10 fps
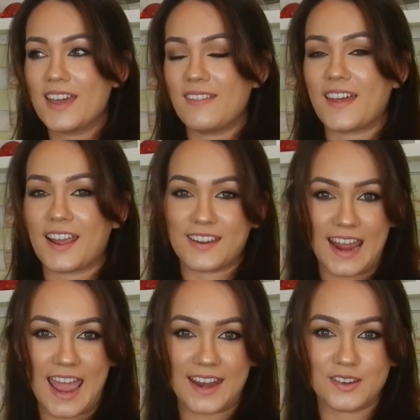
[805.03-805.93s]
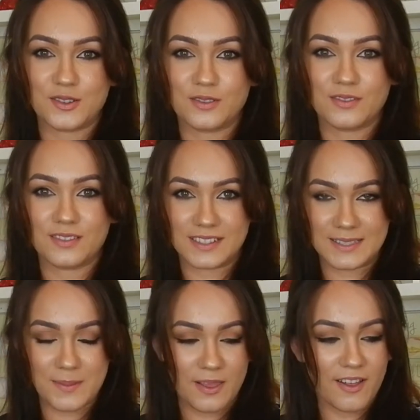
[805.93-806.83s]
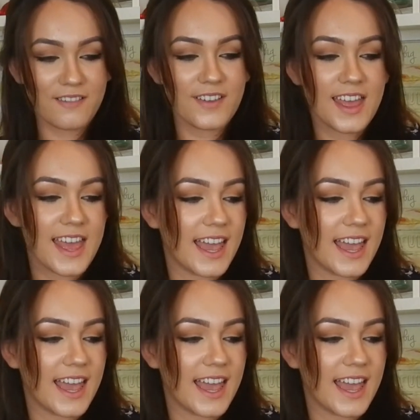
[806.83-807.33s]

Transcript: that I could handle the smell of,